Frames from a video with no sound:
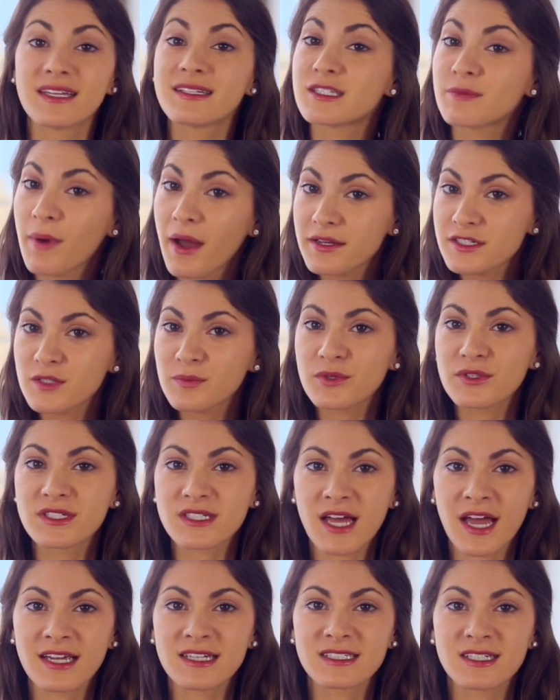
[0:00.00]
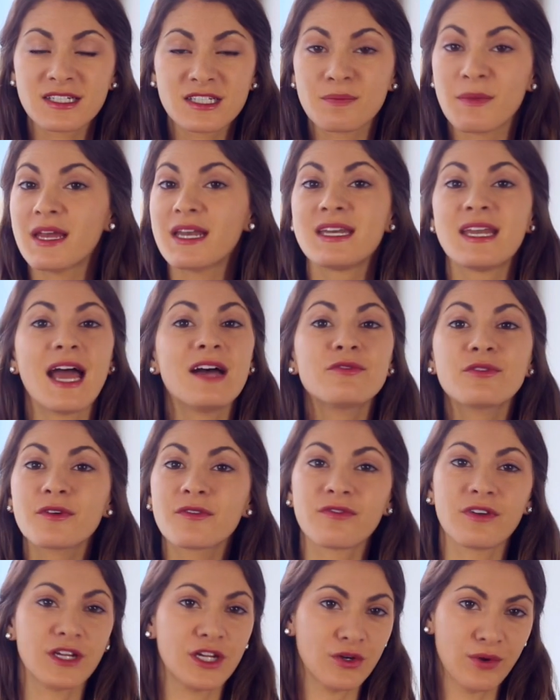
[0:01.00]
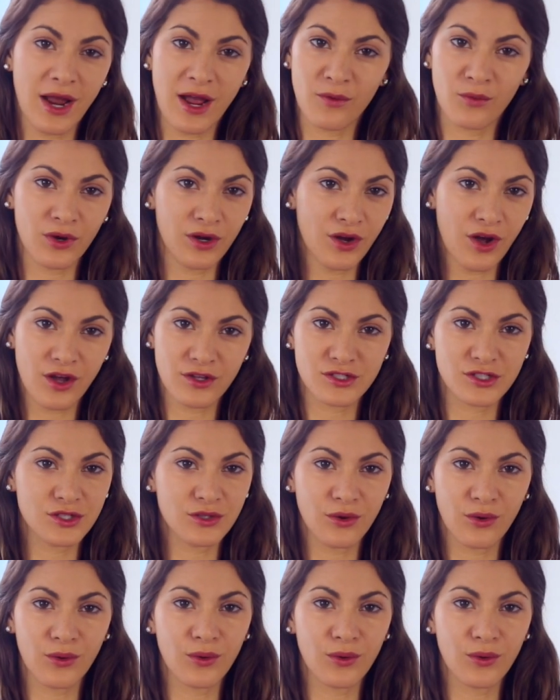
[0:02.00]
It's possible scientists may never figure out what caused the